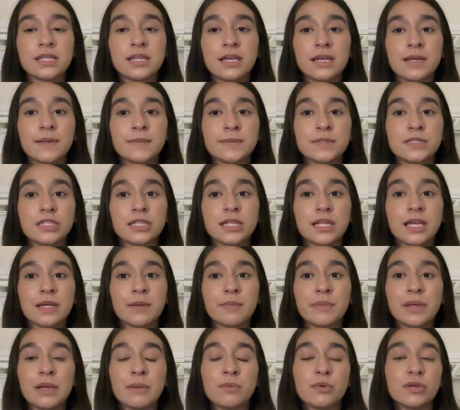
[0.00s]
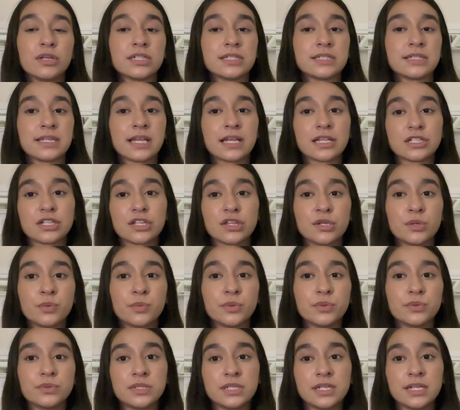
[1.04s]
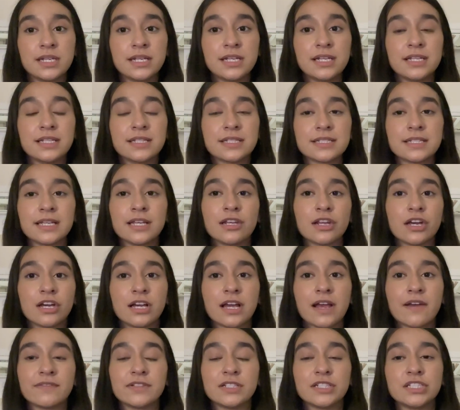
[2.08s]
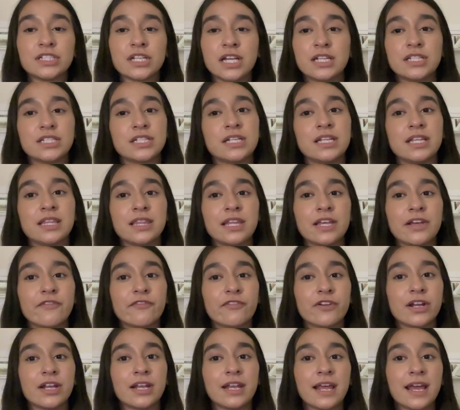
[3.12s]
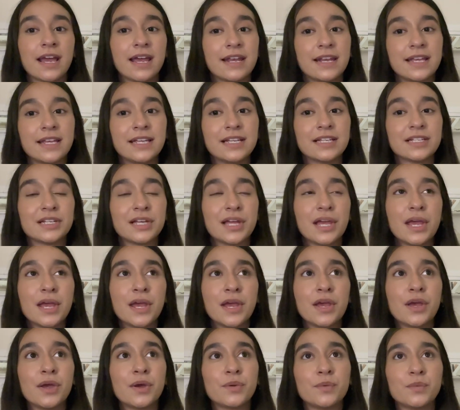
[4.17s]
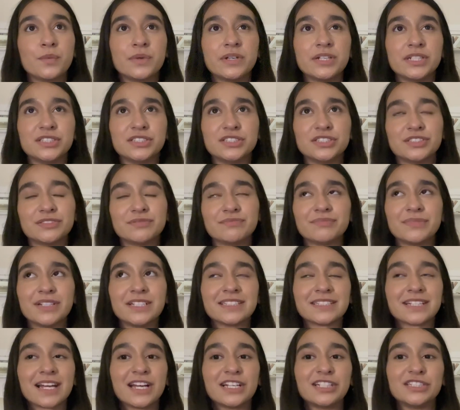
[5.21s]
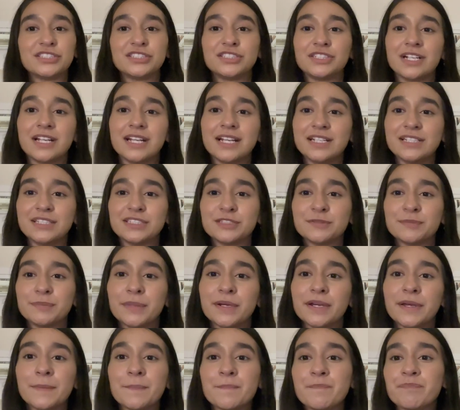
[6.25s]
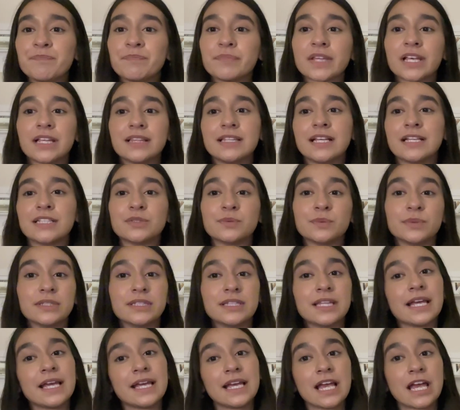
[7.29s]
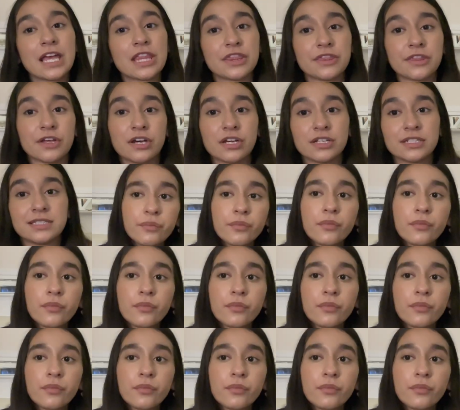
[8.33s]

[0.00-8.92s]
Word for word: them to like be able to stick to their routines and not have to change anything for a nanny which is kind of strange but that's what they thought